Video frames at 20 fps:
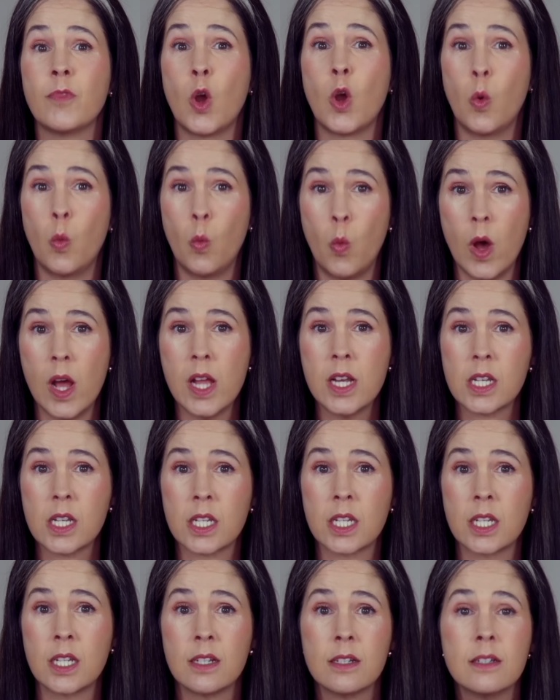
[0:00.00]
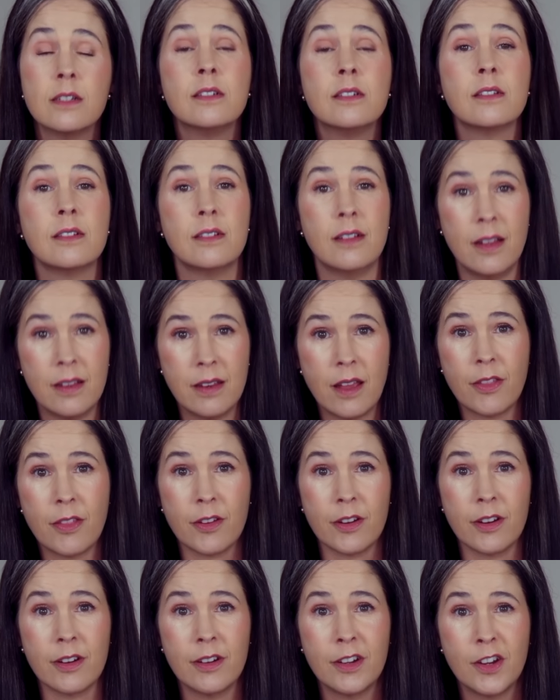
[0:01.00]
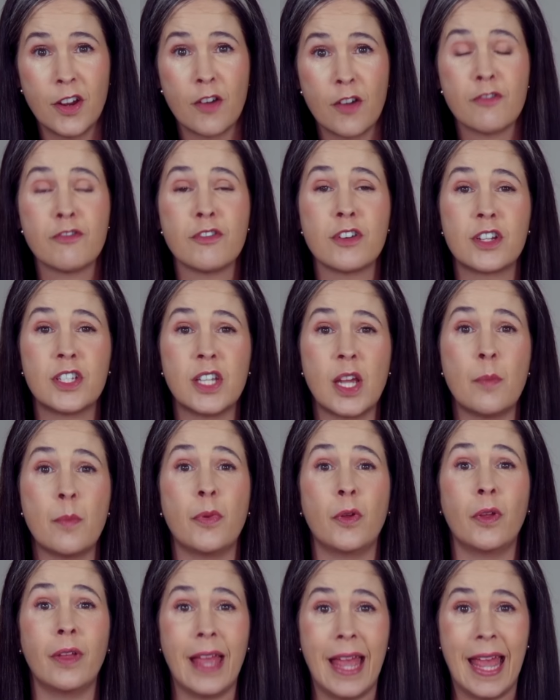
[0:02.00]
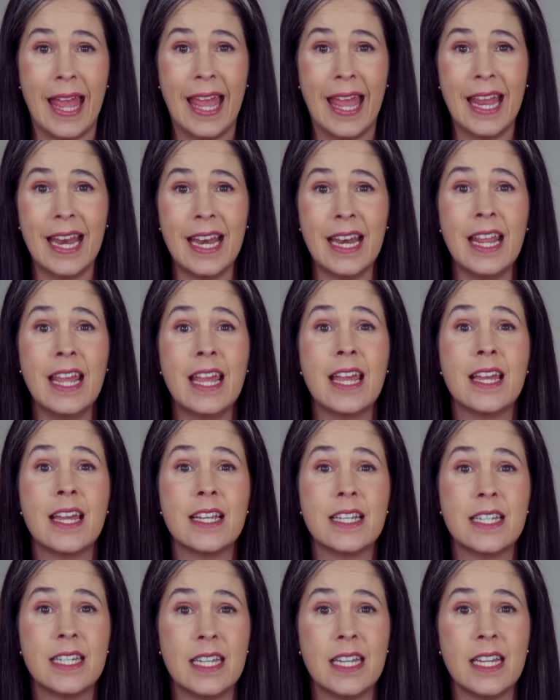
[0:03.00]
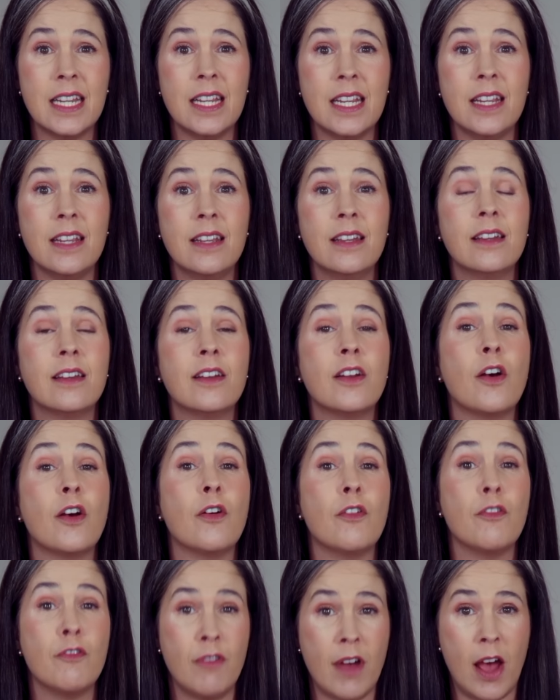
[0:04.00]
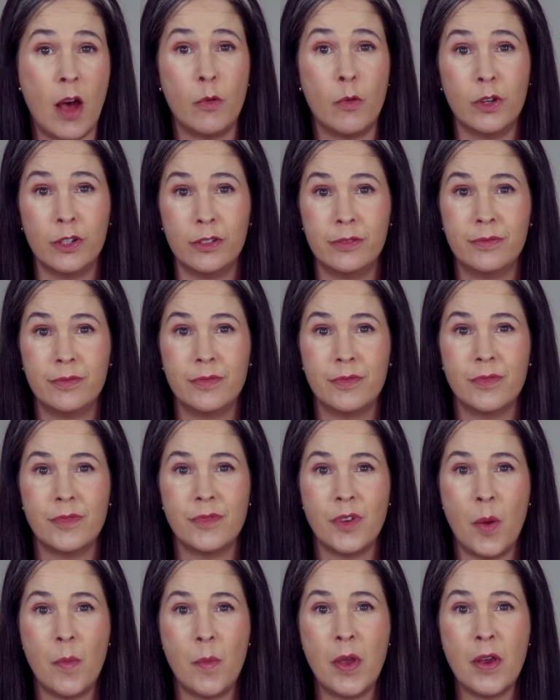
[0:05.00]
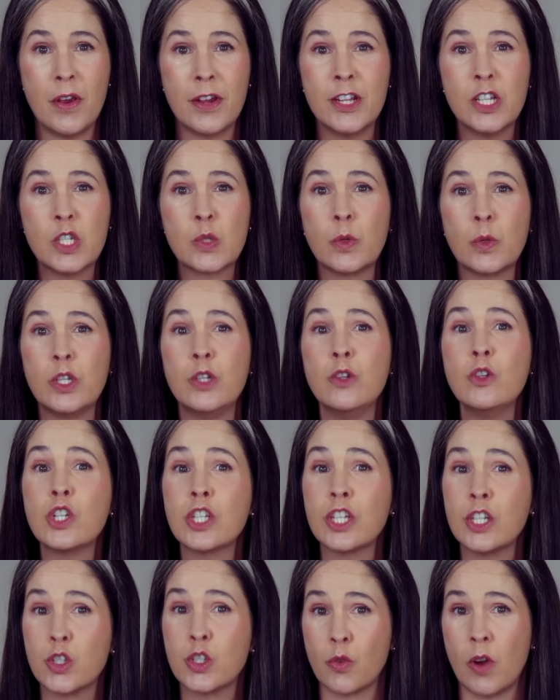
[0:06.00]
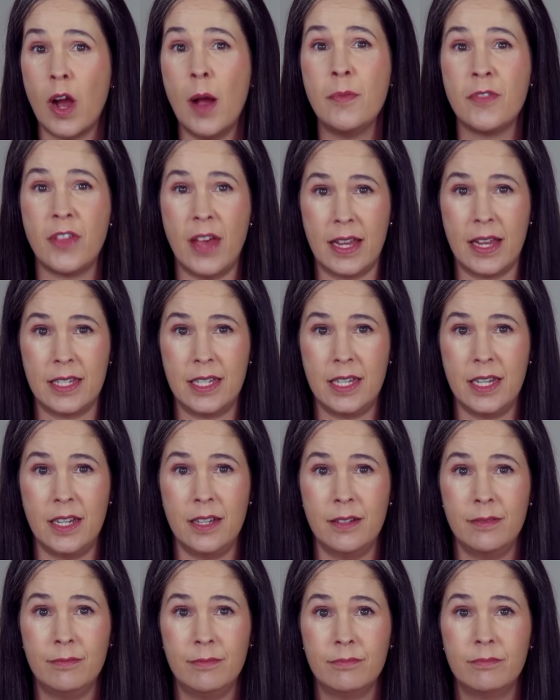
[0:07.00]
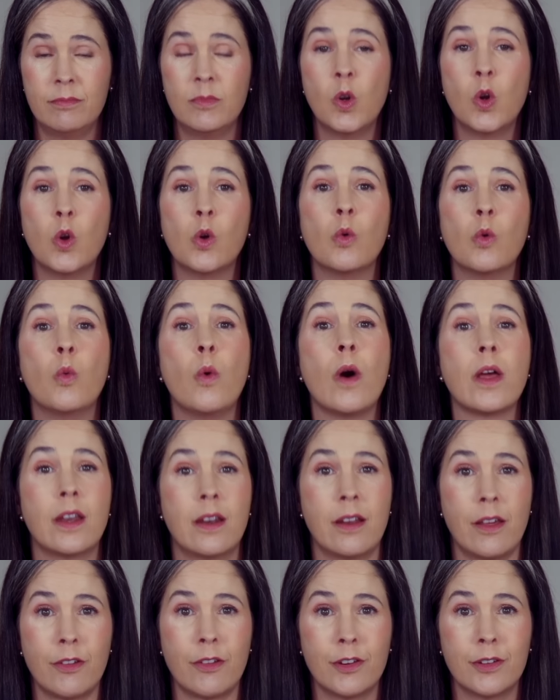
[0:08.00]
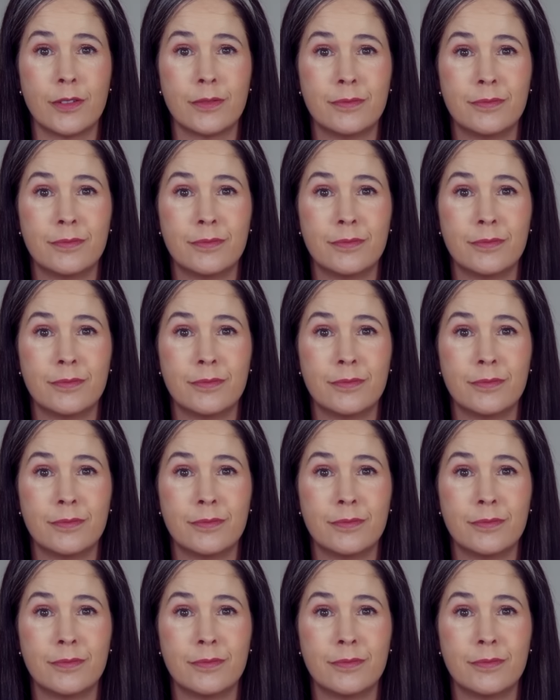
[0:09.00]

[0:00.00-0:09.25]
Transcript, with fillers: Want, another, for example, NT vowel. Americans will usually drop that T, one another.